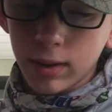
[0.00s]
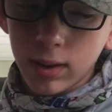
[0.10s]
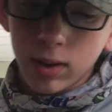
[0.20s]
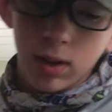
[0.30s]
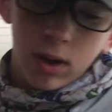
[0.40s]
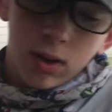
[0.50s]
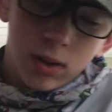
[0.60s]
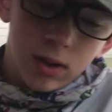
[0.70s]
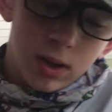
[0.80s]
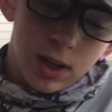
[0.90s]
So
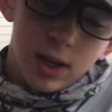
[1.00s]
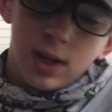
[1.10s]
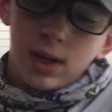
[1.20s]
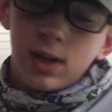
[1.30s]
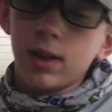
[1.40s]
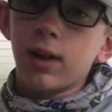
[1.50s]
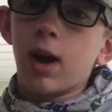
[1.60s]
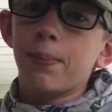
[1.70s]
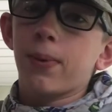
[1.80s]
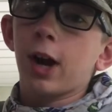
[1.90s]

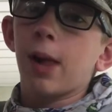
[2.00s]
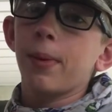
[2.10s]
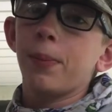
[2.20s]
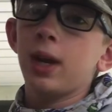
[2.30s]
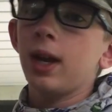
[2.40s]
that'd probably be